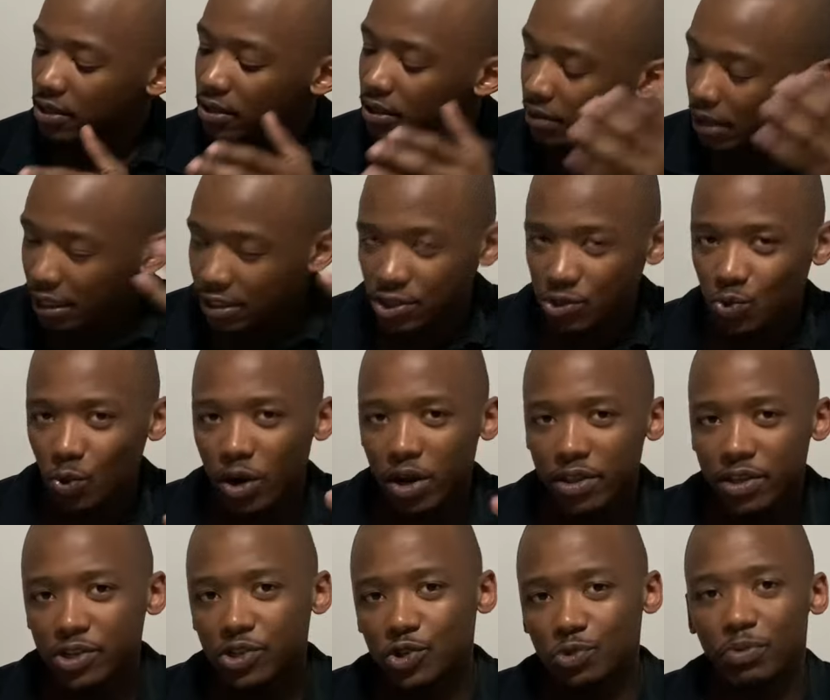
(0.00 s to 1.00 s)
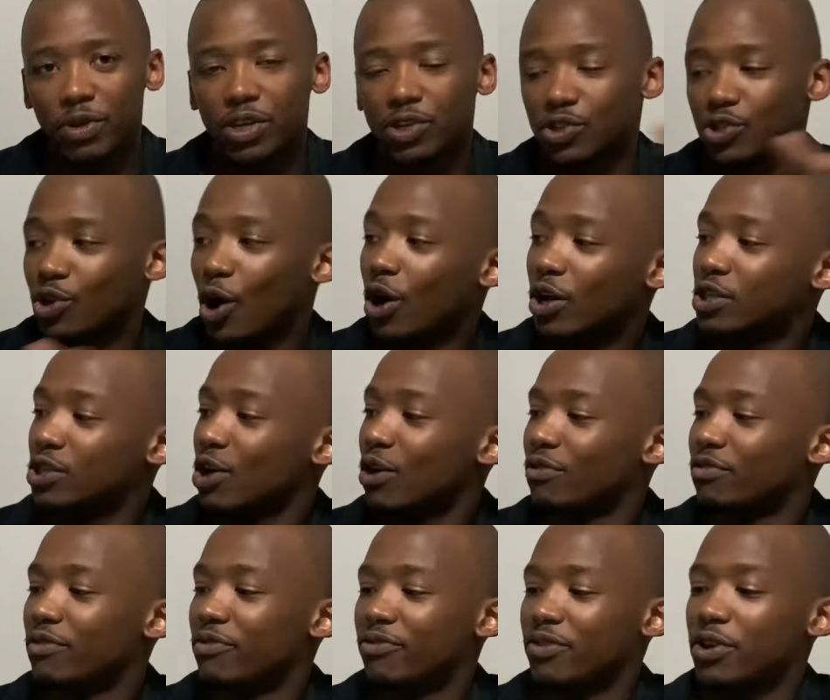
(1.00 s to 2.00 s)
I just wanted this to be the start of
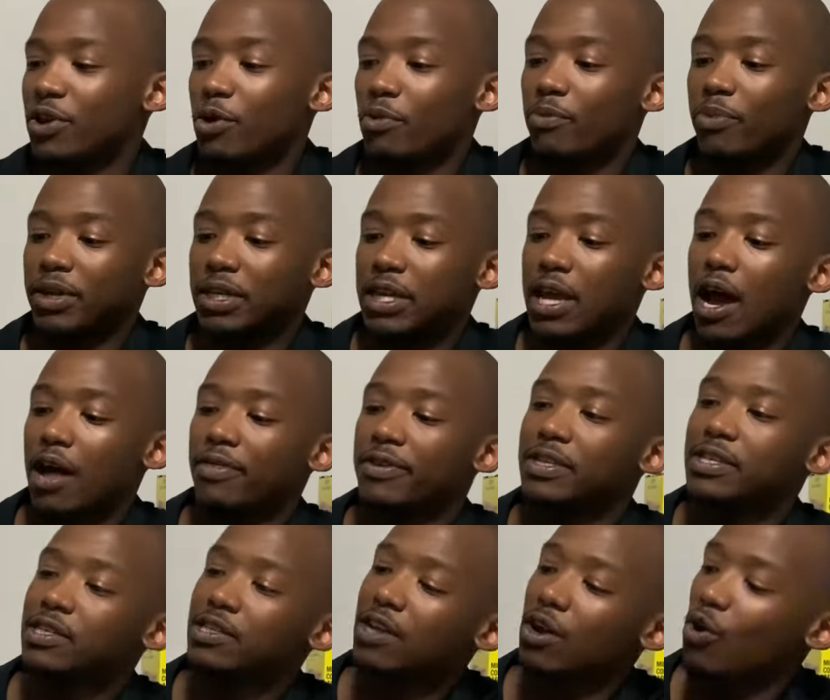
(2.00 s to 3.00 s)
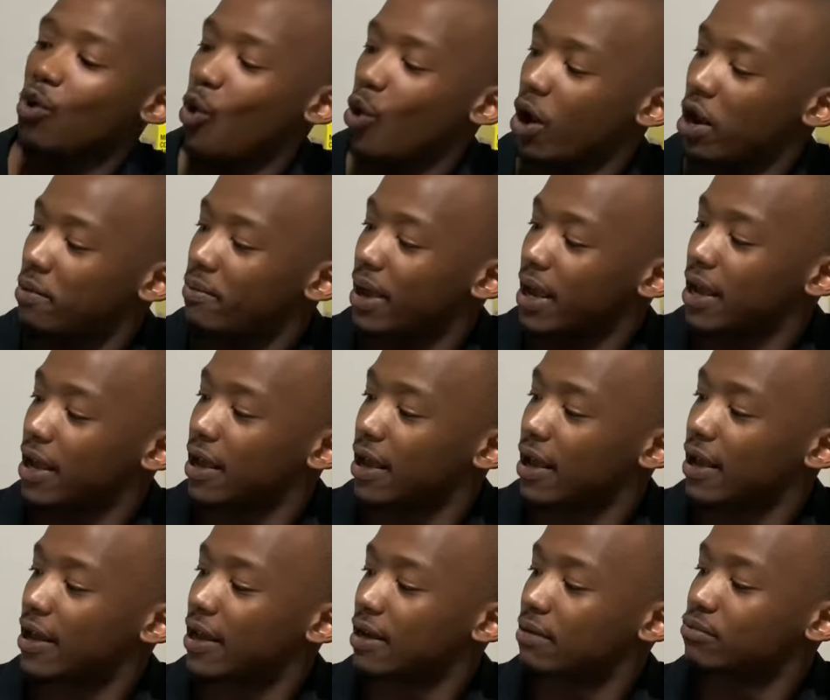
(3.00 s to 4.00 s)
the video. But yeah, this is the coin make
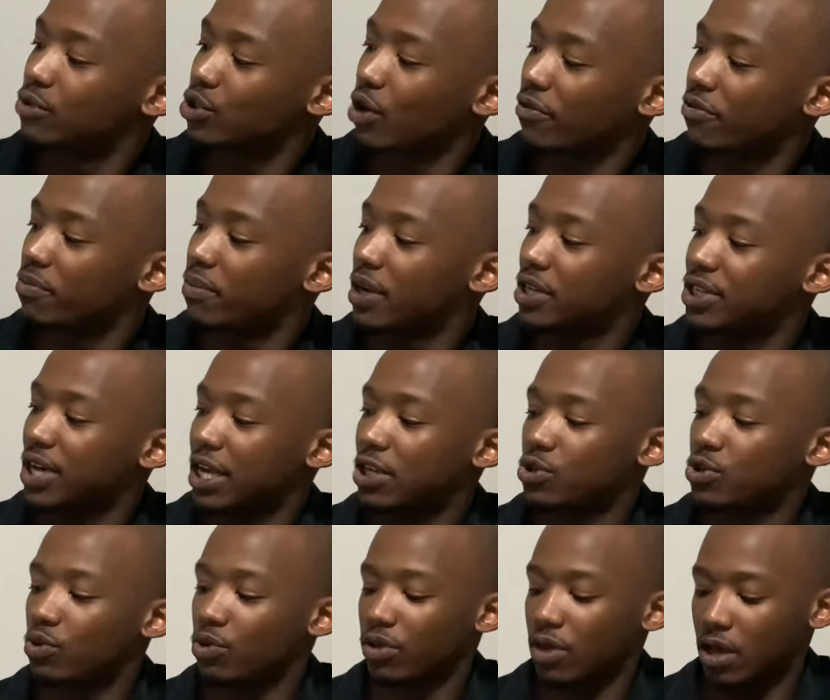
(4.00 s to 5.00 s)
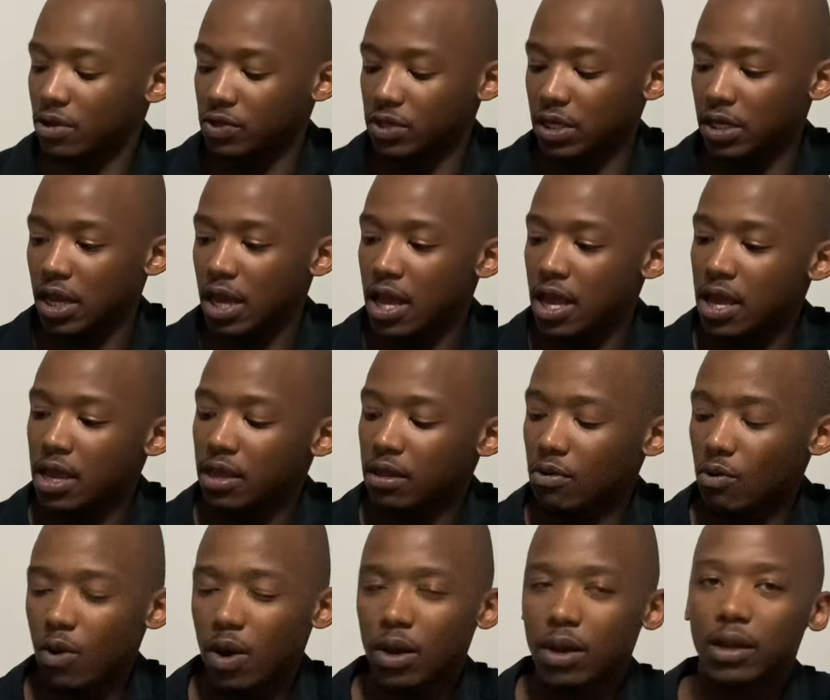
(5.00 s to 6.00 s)
Joffama J2000, the
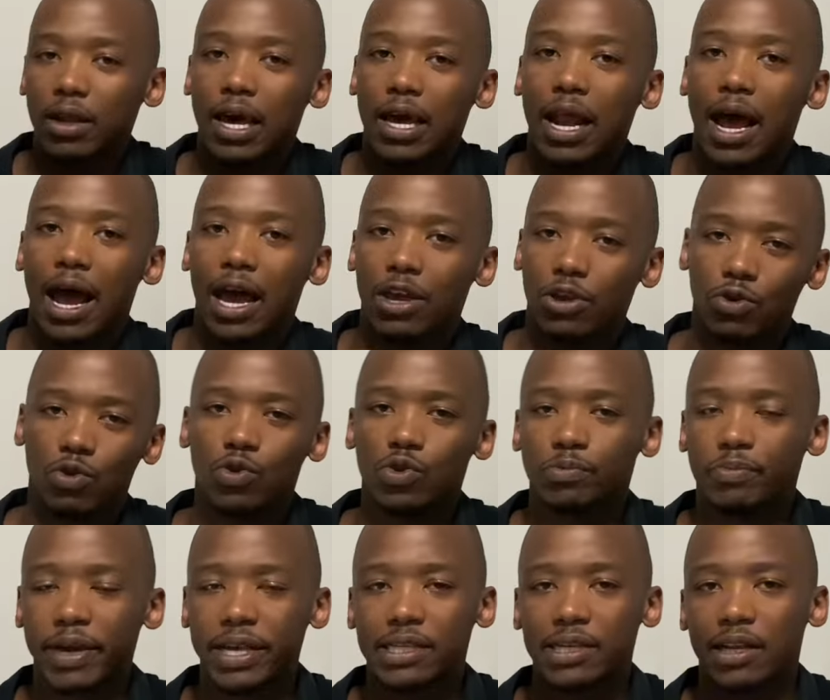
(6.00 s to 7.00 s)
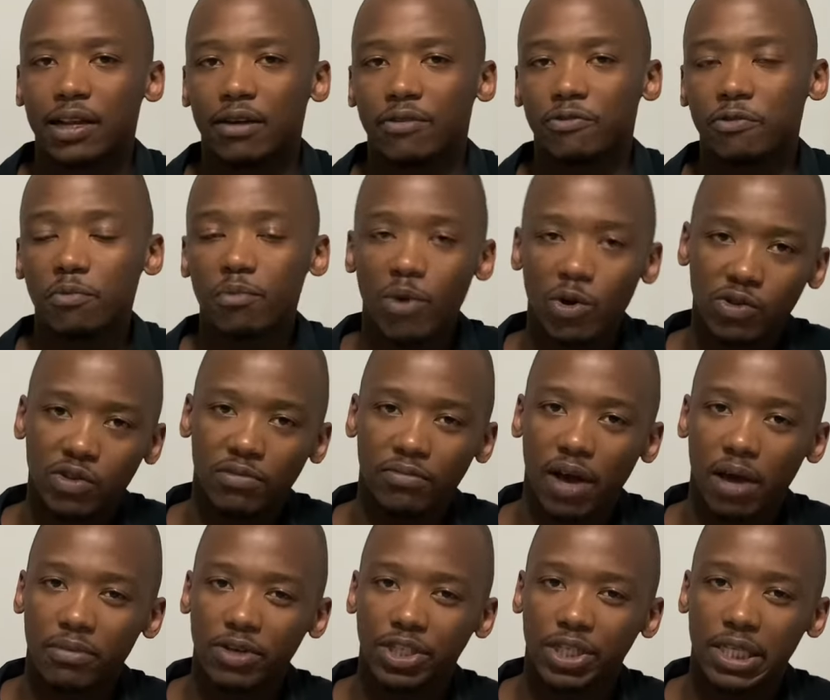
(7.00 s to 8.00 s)
one that I use basically for most of my
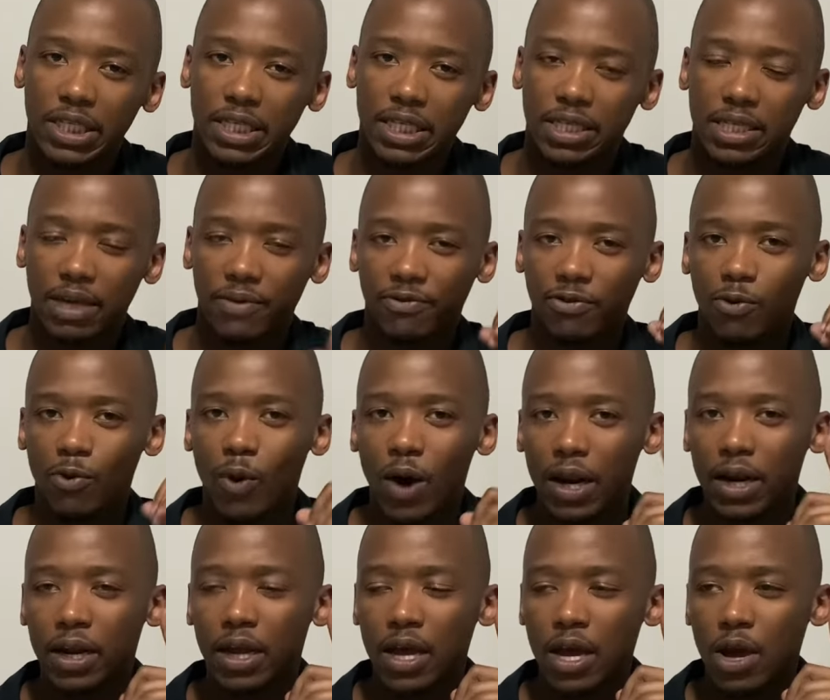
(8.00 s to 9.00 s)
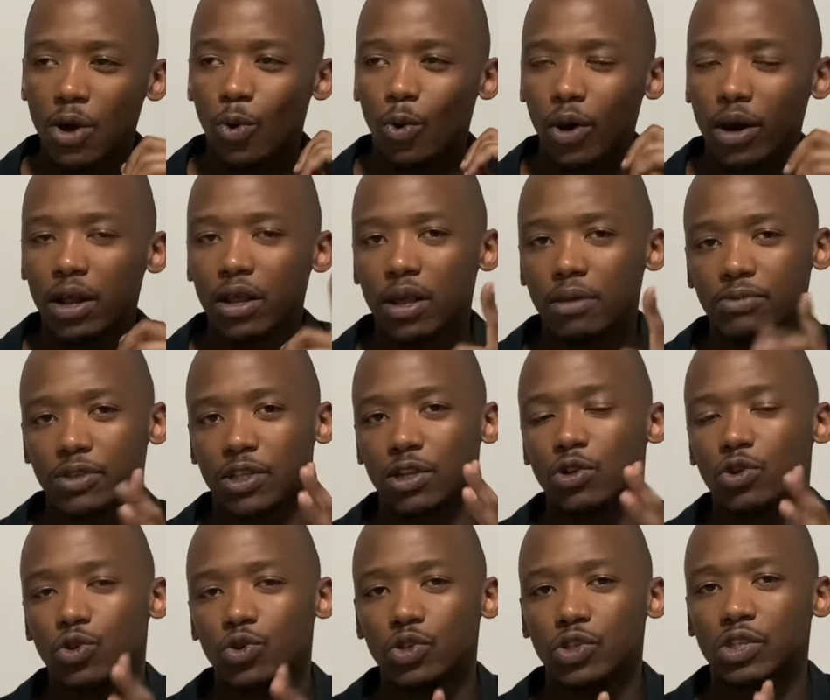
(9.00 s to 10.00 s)
machines, except for one. One of them still
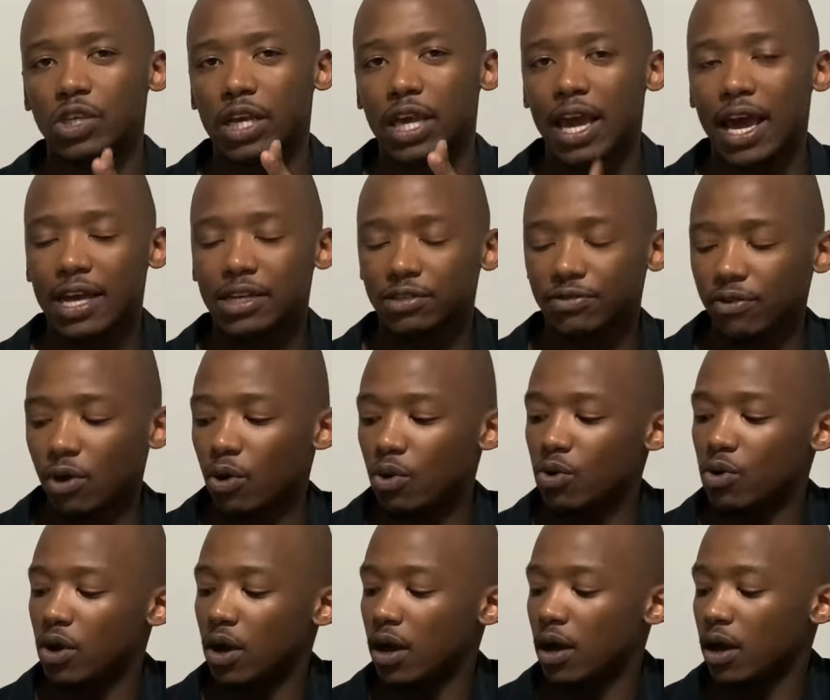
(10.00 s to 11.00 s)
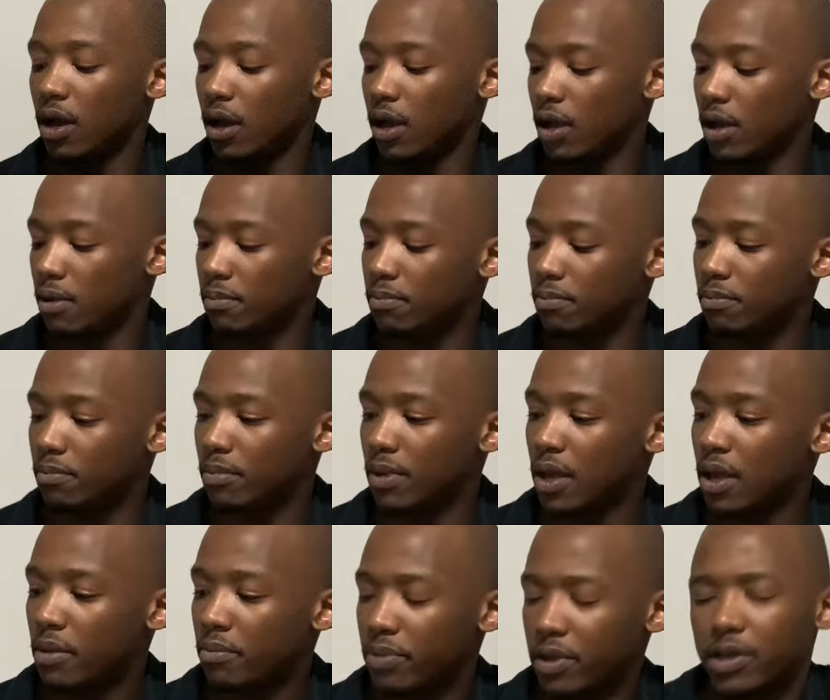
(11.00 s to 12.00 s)
uses a cash flow
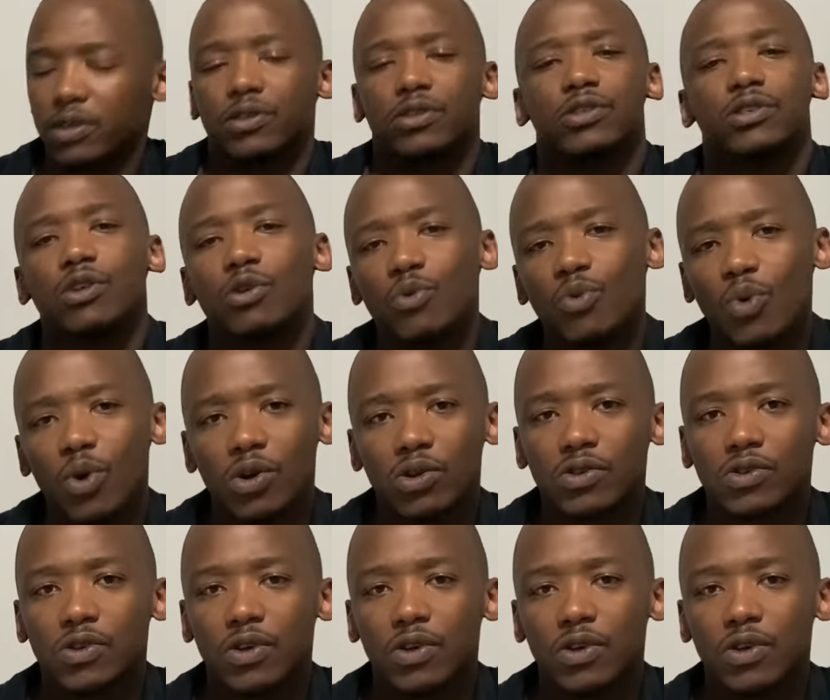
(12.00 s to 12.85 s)
because it still works.